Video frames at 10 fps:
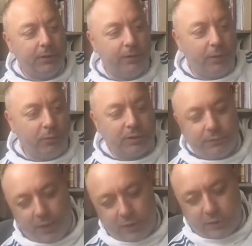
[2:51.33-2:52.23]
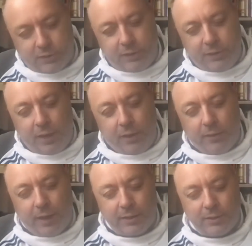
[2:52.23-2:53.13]
that was affectionately
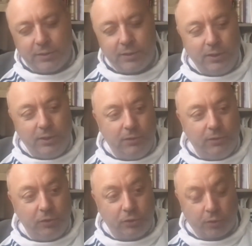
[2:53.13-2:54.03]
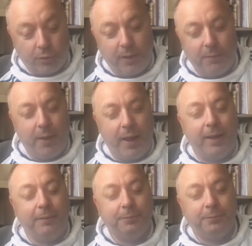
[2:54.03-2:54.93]
known as the Dripping
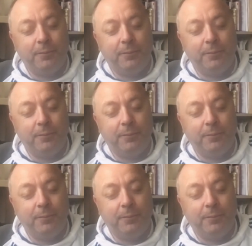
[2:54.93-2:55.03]
Pan.